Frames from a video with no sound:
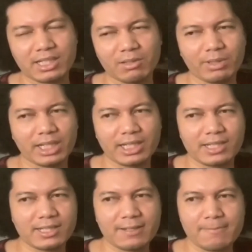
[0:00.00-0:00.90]

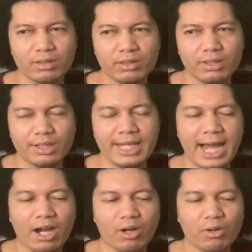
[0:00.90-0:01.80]
because
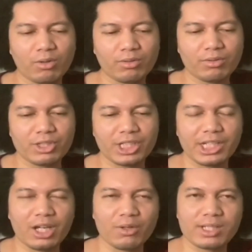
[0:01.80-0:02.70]
now she
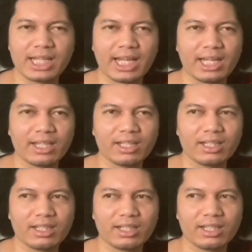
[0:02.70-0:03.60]
knows that
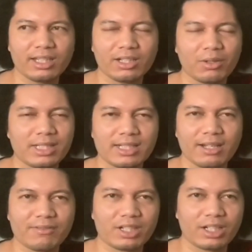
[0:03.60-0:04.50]
he always
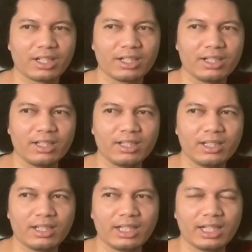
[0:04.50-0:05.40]
loved her.
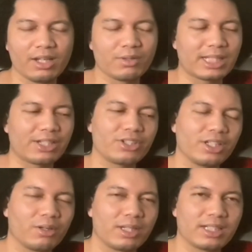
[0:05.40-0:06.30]
He knows that she
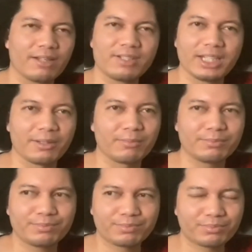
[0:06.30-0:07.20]
always loved
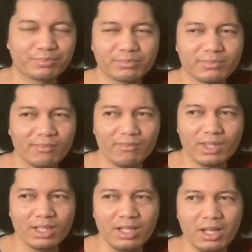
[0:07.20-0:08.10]
him,
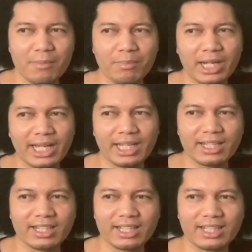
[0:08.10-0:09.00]

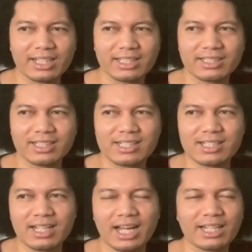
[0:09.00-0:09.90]
but it's
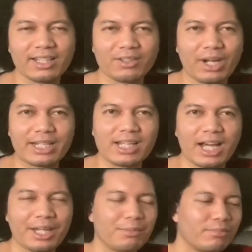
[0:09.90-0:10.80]
not the right
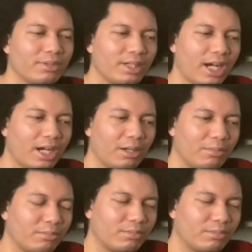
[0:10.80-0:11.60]
time. You